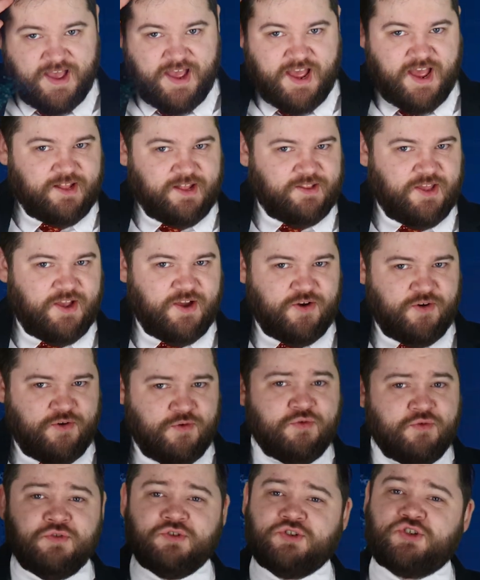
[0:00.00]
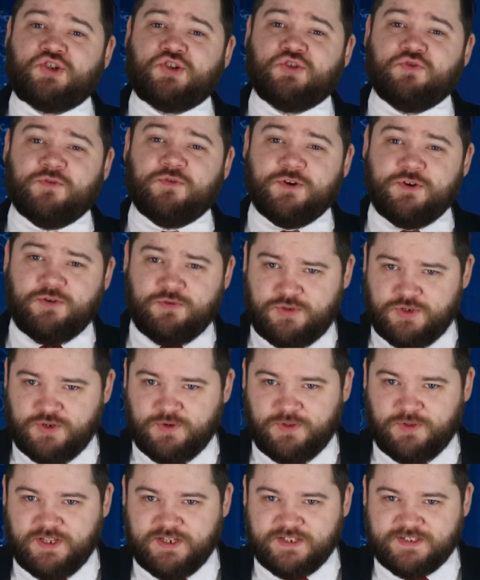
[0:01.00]
Hello, true
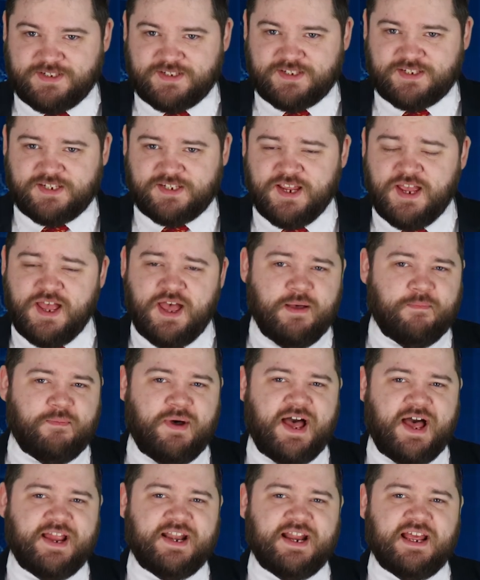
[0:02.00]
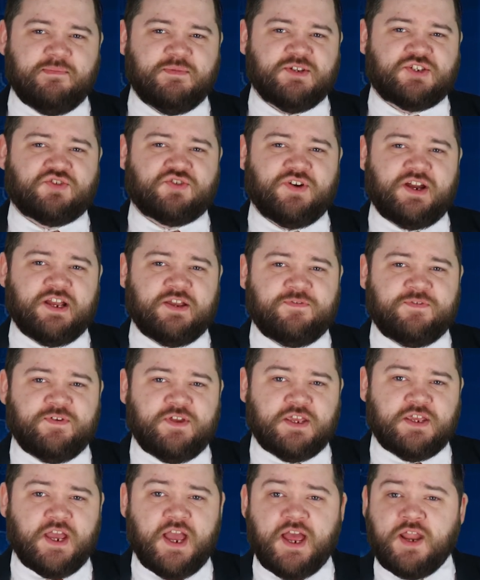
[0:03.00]
duelists. My name is Craig
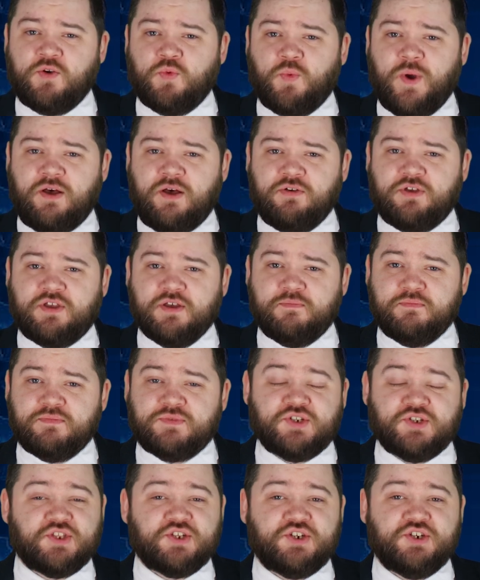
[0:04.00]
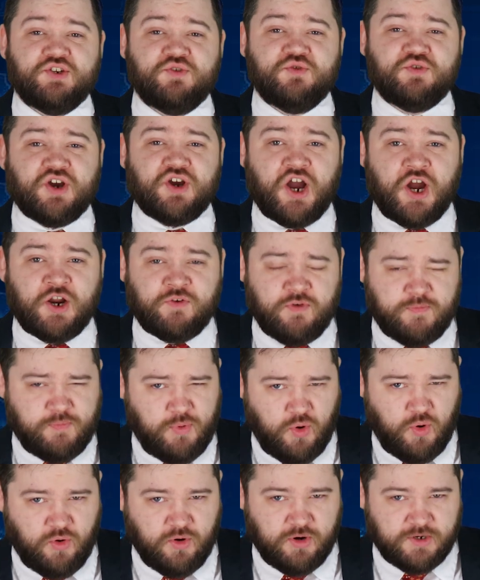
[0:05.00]
Fee, and welcome to the New Card
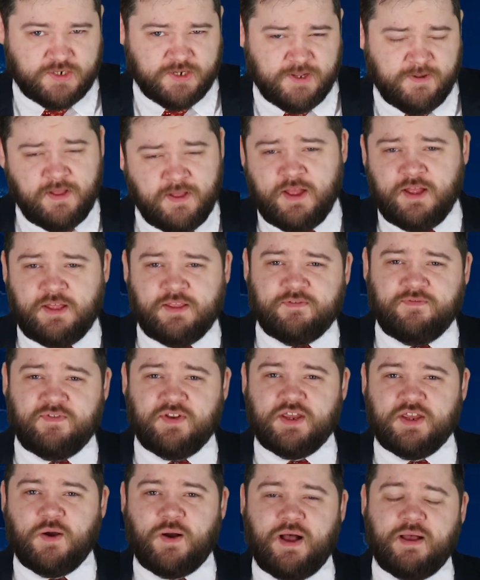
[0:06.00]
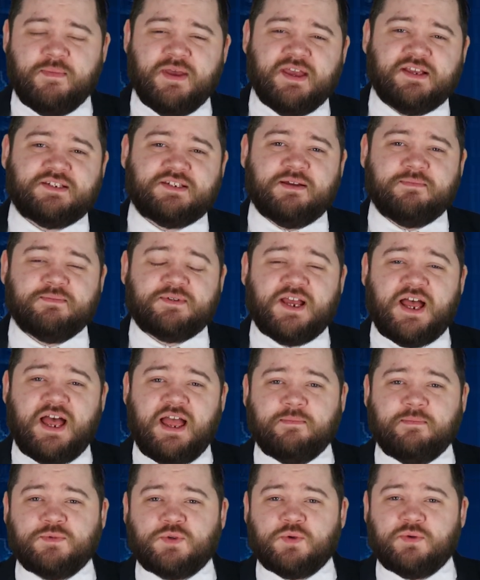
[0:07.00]
Report, the video I make
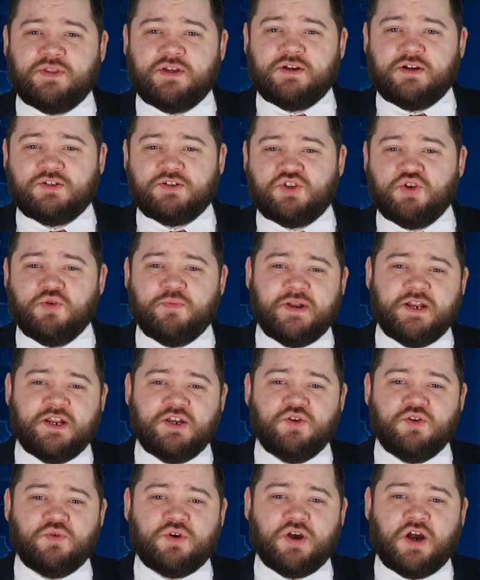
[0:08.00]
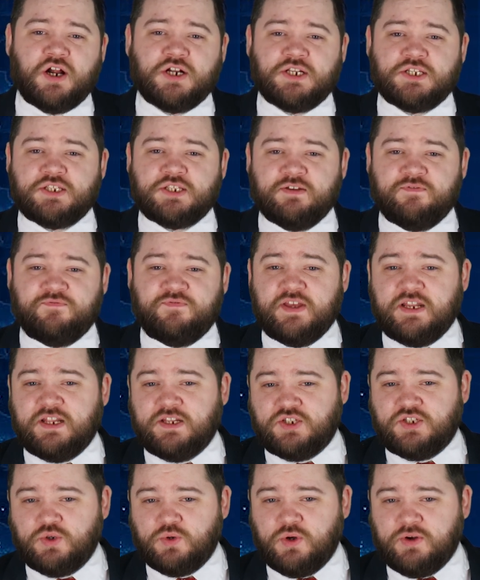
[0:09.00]
sometimes when there are too many new cards to fit
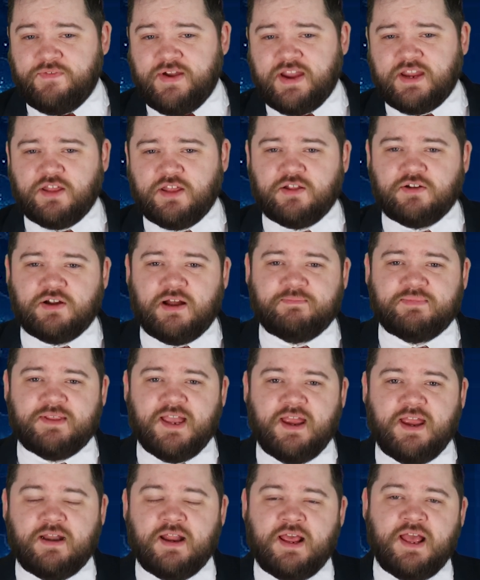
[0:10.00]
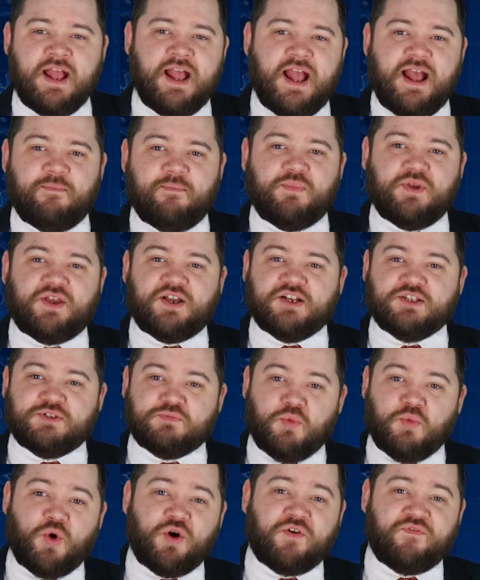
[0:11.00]
into a regular update, and because
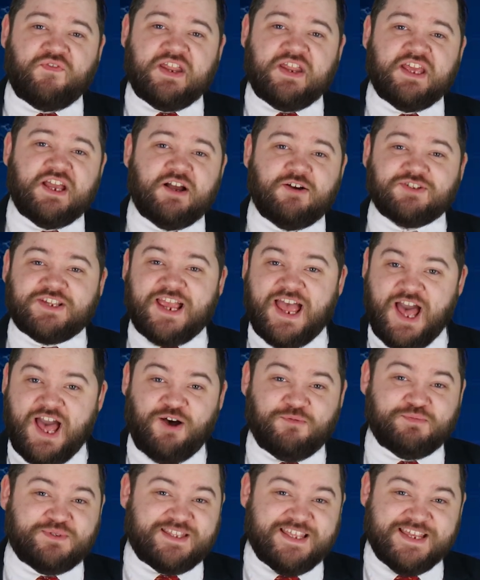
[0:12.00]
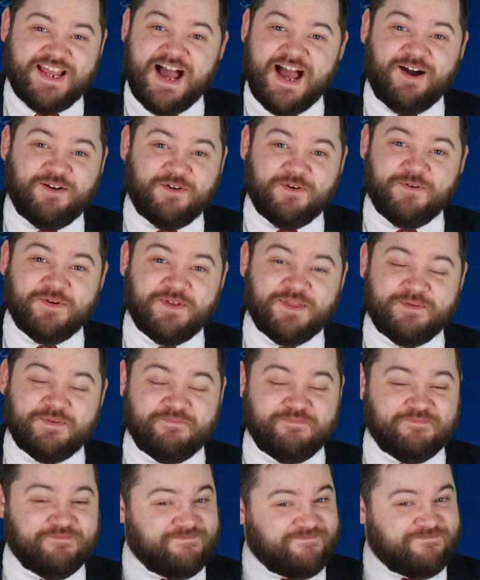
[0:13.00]
more videos helps the algorithm.